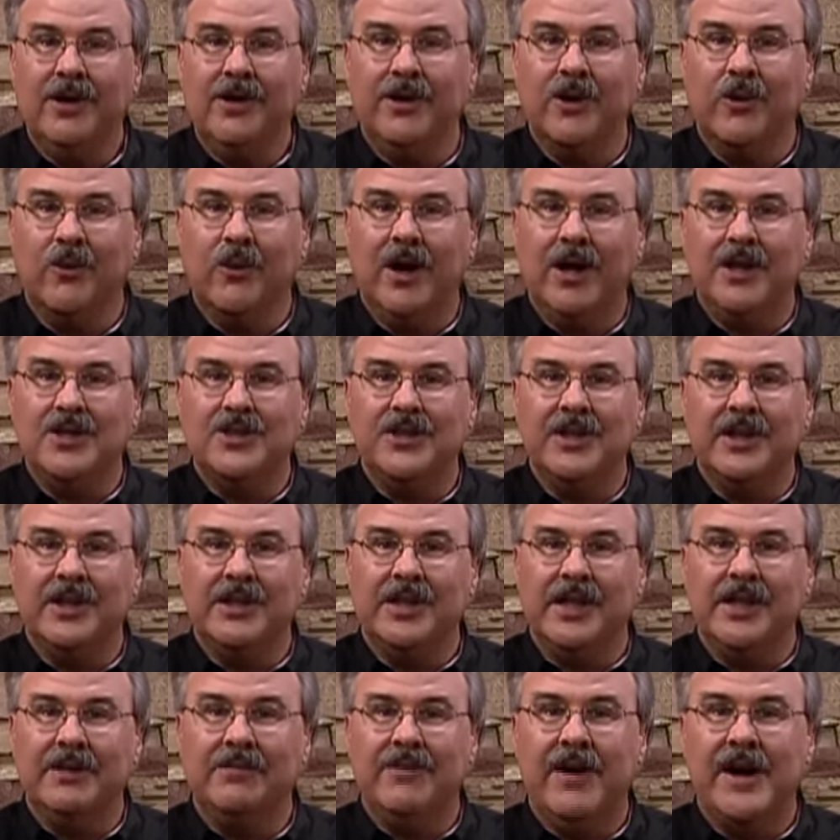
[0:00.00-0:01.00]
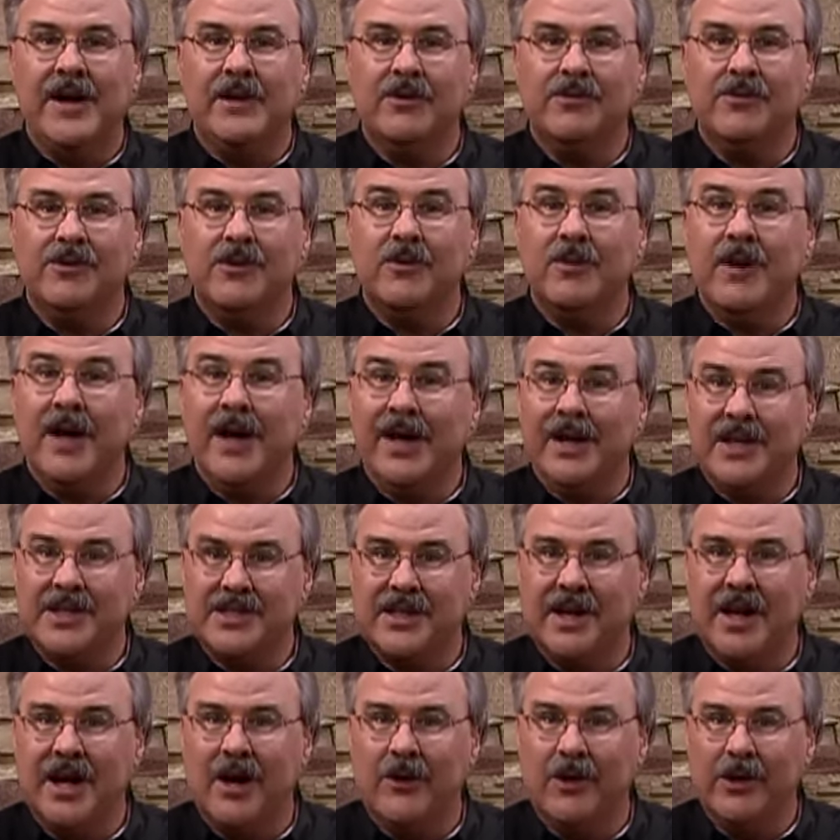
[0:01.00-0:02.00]
You're watching the Vita Ferm Angus
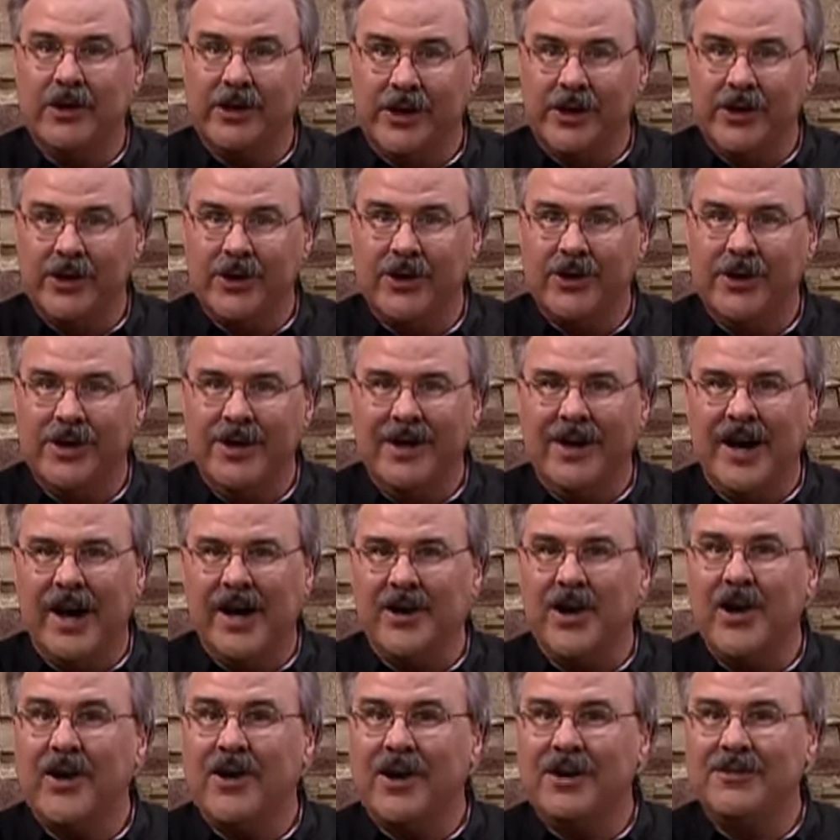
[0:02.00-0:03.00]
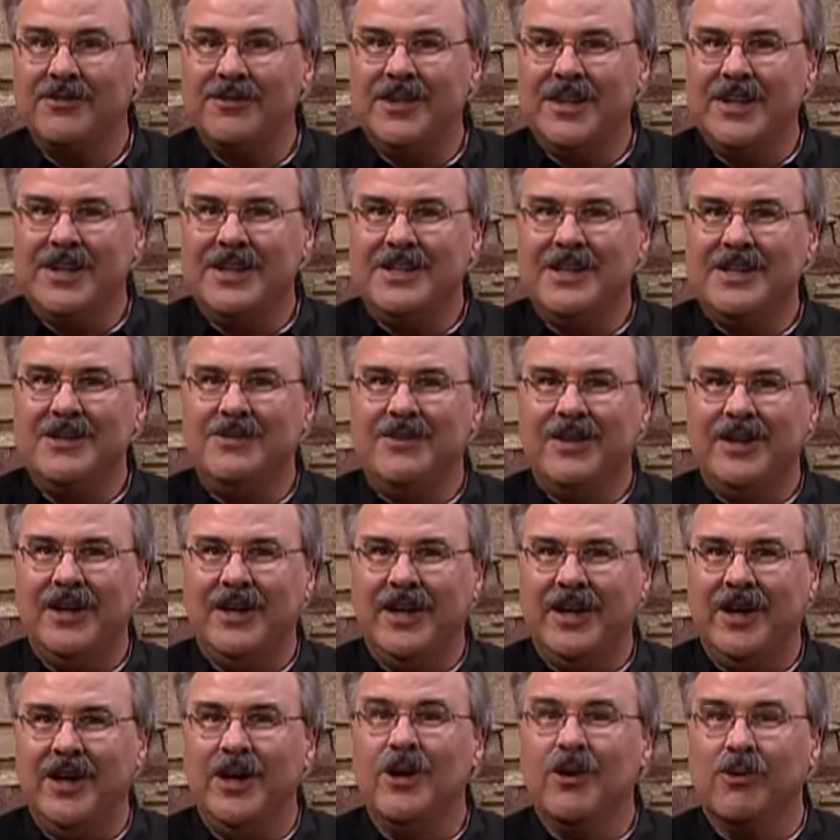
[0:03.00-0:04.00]
Hour here on
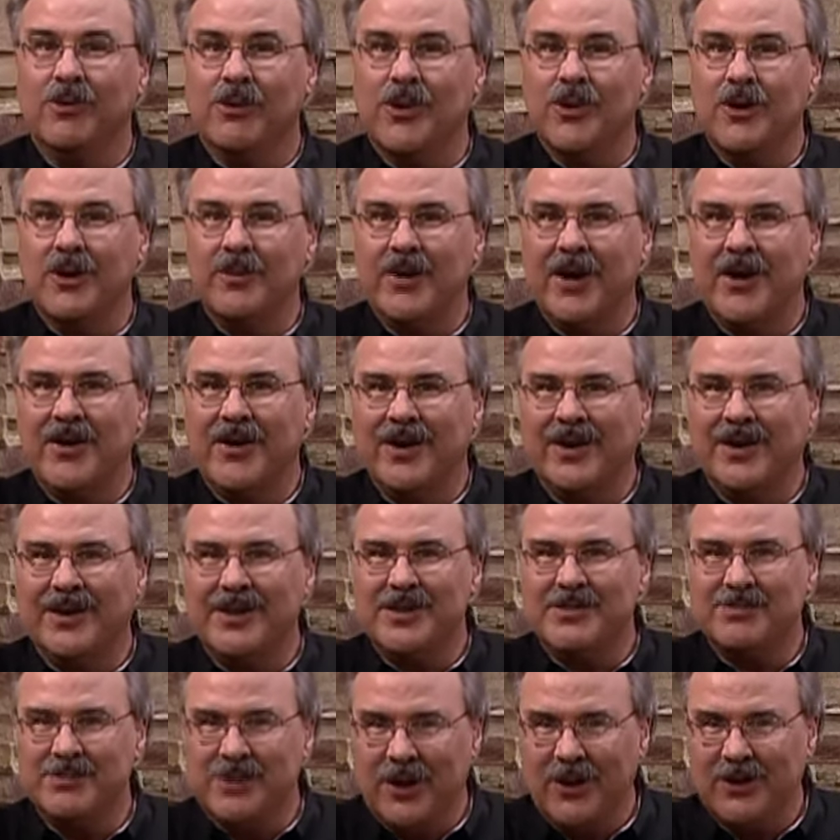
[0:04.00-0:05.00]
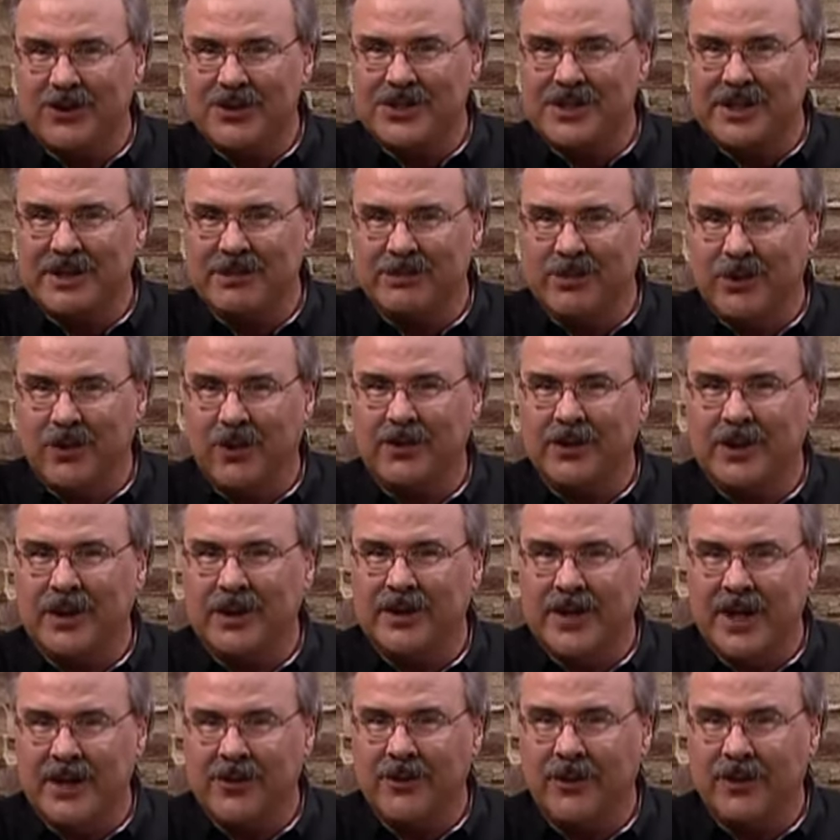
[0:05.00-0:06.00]
RFD-TV, Rural America's most important
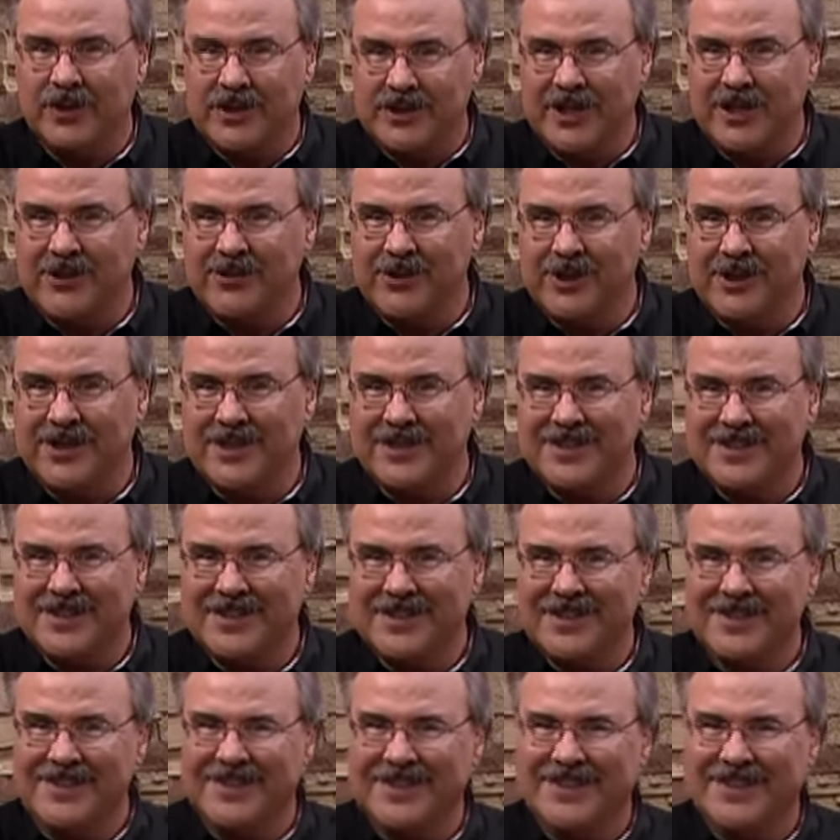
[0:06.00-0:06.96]
network. Stay with us.